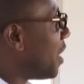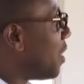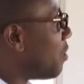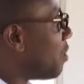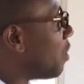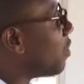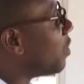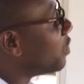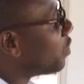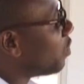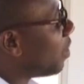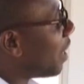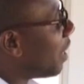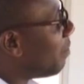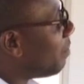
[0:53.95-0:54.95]
We are going to
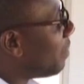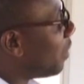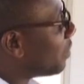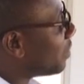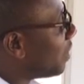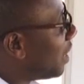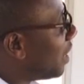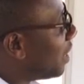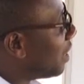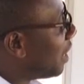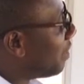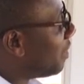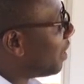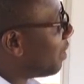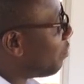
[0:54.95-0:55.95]
look at
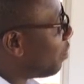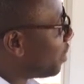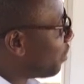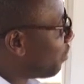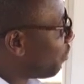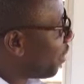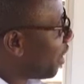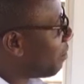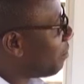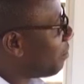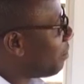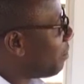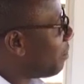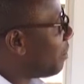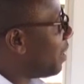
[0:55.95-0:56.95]
the body frame.